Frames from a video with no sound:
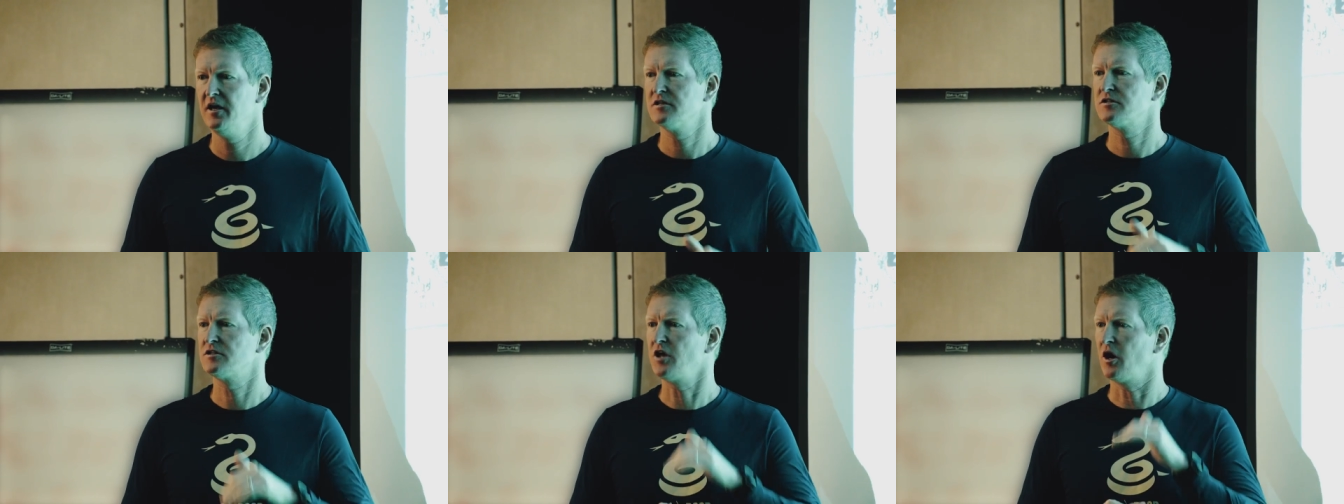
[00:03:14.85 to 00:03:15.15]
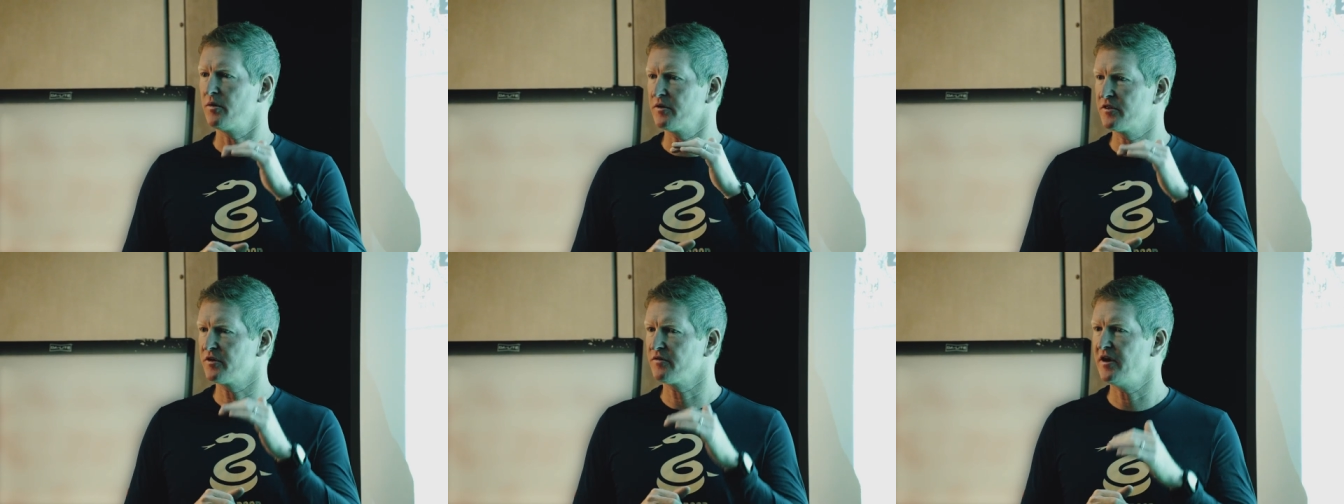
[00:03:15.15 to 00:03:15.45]

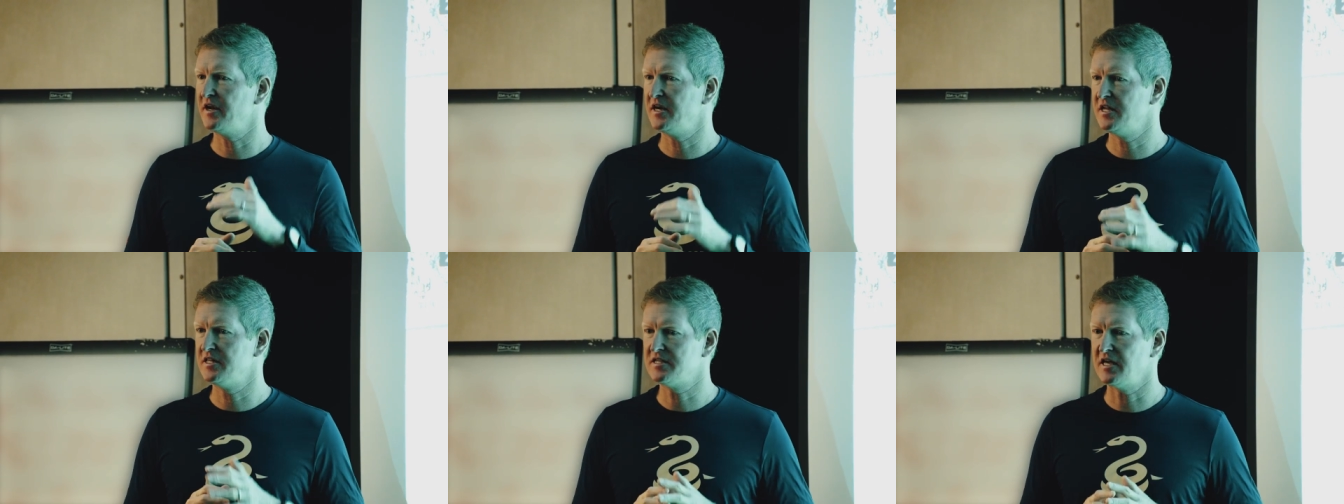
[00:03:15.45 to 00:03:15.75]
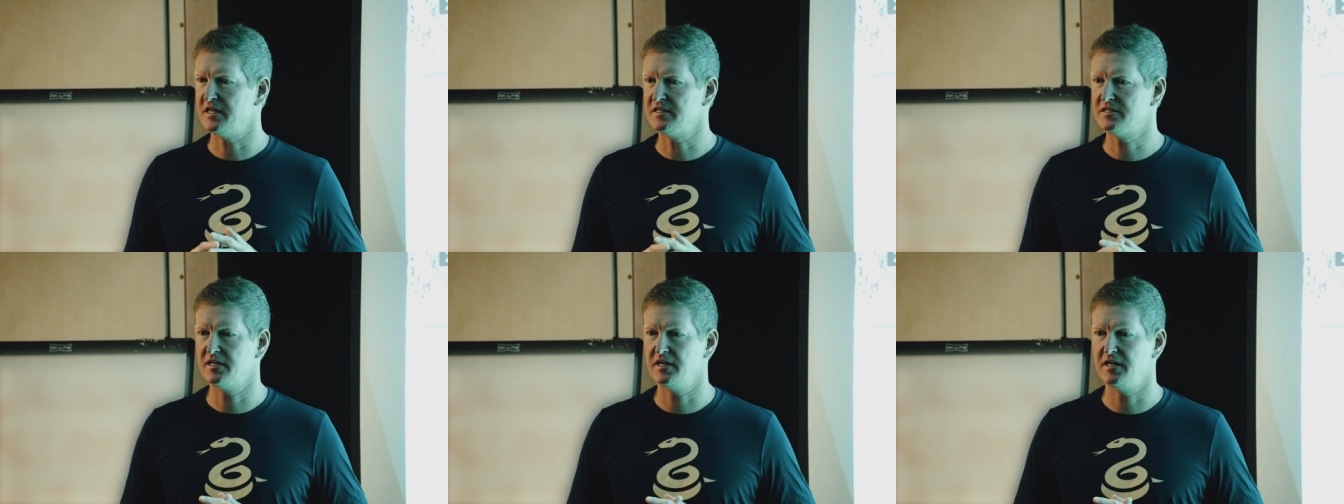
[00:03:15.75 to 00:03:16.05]
start with the right
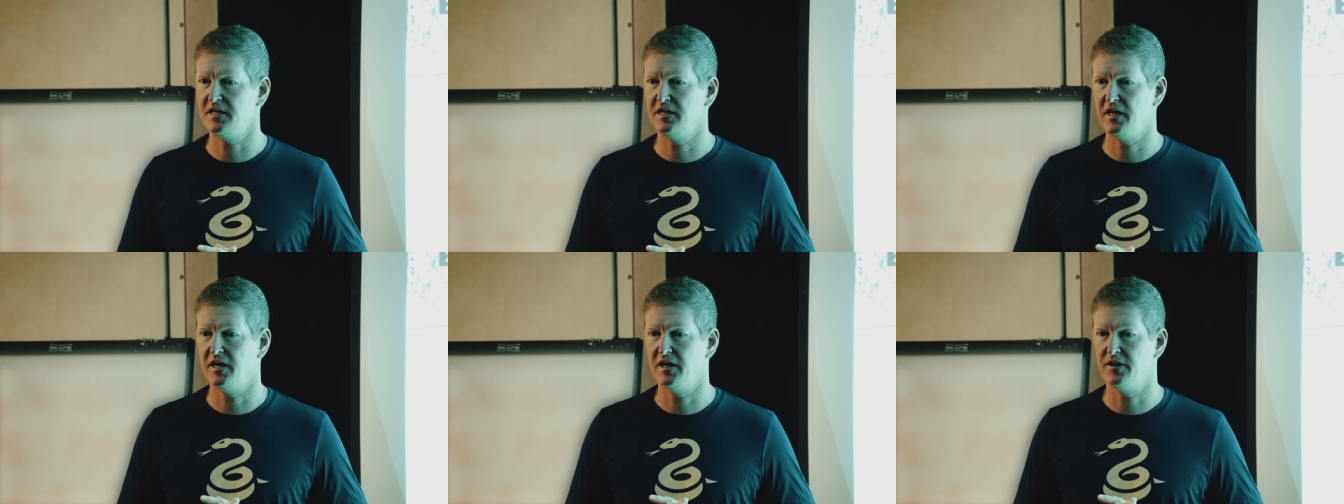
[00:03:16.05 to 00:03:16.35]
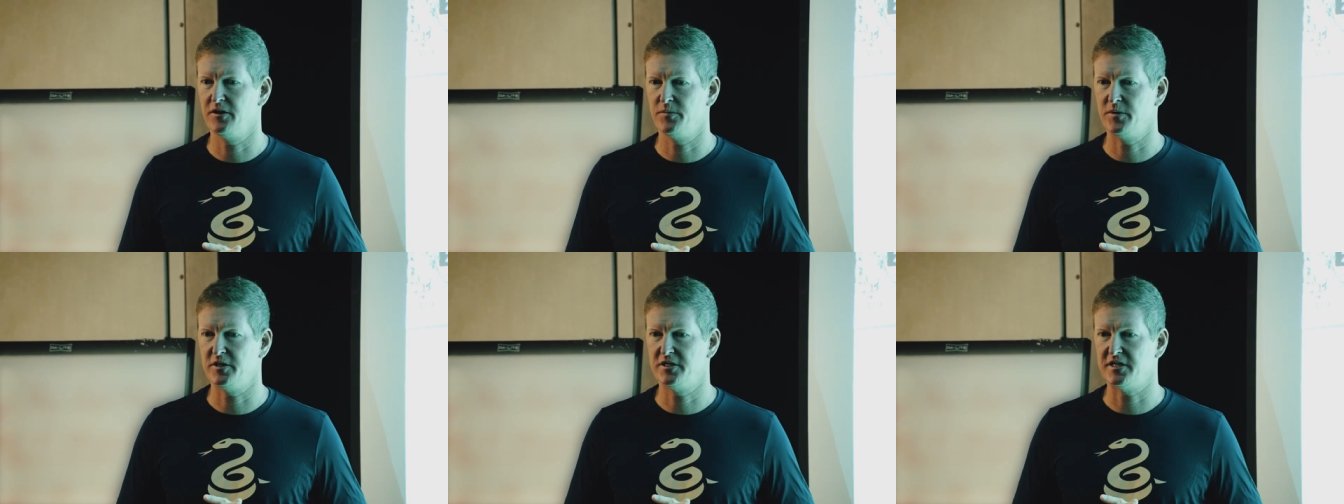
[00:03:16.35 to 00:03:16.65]
intensity, uh,
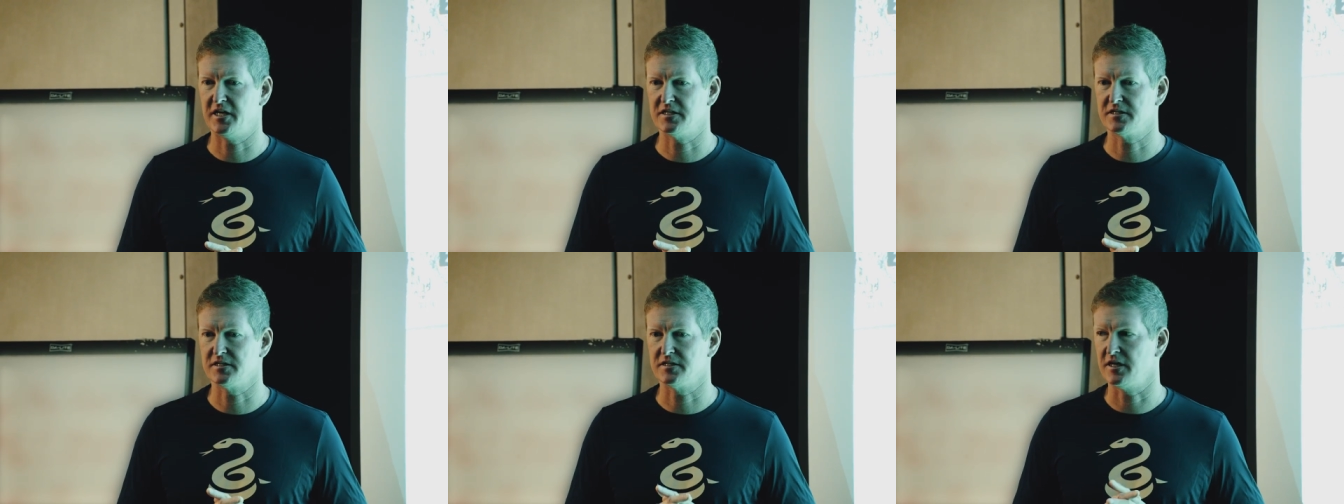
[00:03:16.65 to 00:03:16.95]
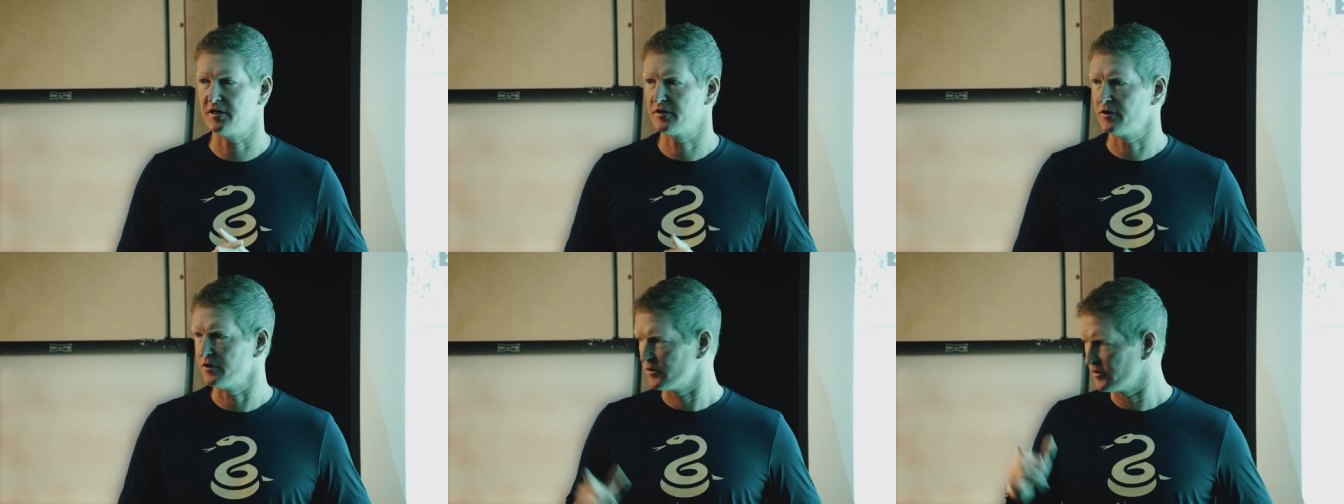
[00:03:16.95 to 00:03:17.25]
there'll be chances
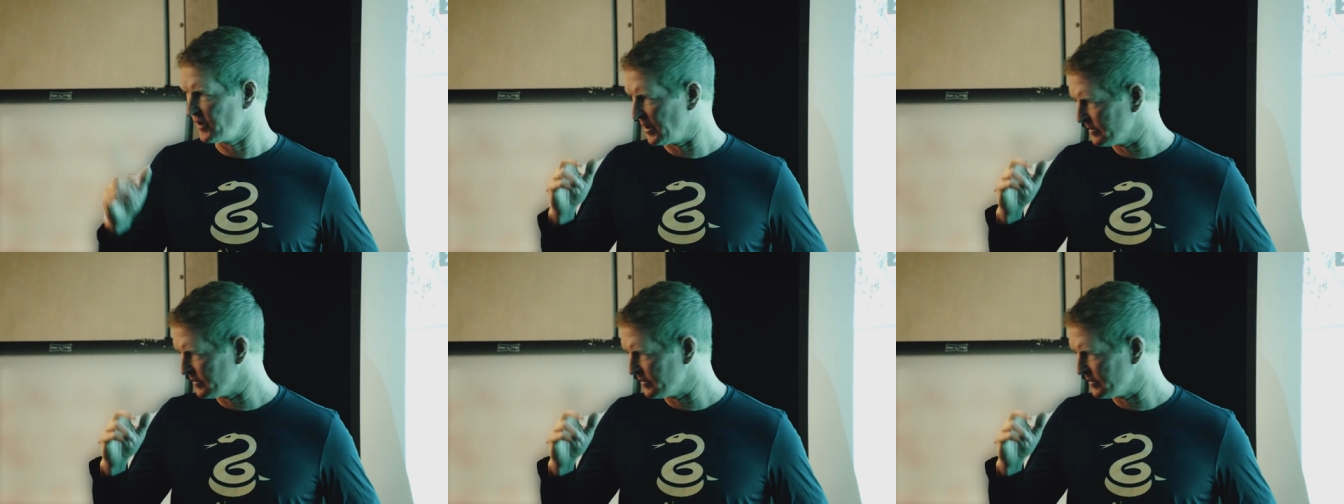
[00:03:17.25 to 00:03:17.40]
that good